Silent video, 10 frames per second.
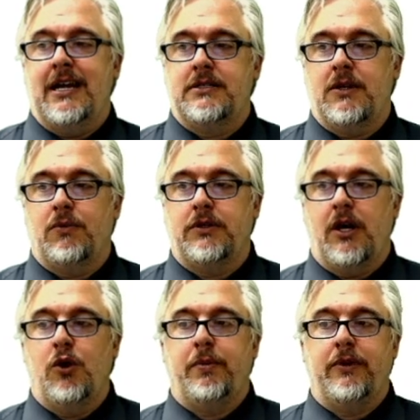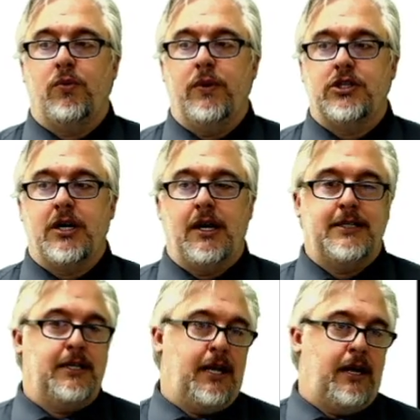So I want to open the Rich
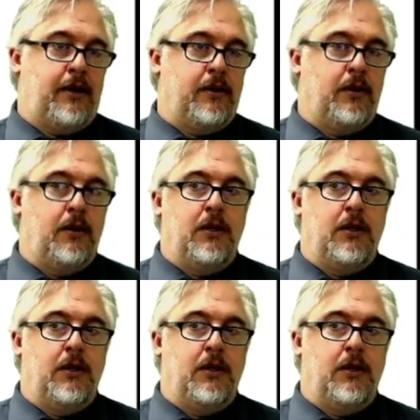Content Editor